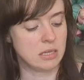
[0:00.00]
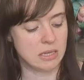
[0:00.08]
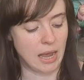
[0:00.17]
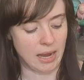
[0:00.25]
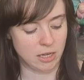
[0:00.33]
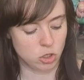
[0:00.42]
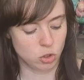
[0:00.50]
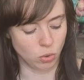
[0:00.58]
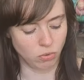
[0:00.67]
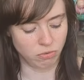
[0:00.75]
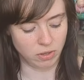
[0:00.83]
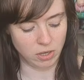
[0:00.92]
is Saks
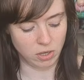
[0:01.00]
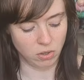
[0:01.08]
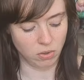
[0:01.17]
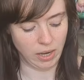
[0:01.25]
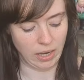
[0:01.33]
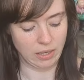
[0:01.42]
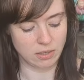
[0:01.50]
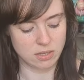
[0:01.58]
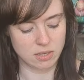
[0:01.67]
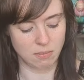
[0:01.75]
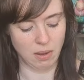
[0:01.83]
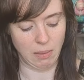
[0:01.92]
True Flow and
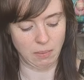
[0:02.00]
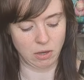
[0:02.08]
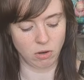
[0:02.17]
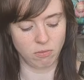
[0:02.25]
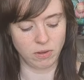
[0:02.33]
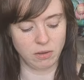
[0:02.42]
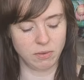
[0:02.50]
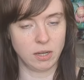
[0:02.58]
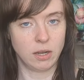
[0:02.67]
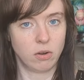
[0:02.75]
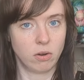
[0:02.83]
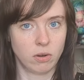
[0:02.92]
some Amaco
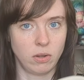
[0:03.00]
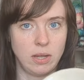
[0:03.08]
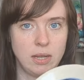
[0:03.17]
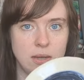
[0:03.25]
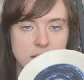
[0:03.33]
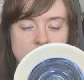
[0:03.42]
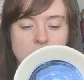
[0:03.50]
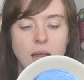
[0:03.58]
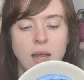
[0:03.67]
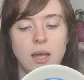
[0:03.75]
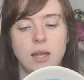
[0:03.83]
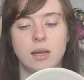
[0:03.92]
Velvet Underglaze,
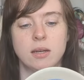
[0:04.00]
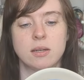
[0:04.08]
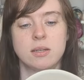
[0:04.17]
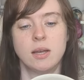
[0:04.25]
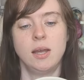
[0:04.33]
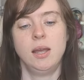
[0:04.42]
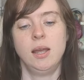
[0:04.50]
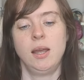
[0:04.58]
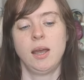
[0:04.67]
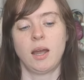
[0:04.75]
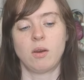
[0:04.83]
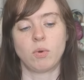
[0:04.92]
and
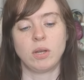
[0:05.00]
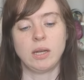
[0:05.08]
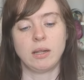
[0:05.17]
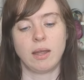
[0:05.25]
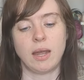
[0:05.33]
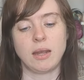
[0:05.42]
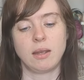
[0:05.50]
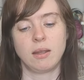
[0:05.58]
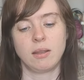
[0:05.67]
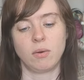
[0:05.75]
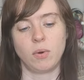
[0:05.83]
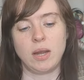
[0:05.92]
I really
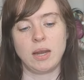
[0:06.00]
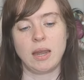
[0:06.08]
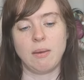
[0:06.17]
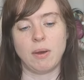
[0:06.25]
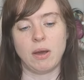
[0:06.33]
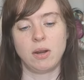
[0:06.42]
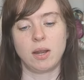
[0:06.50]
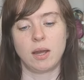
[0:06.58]
like the way it came out.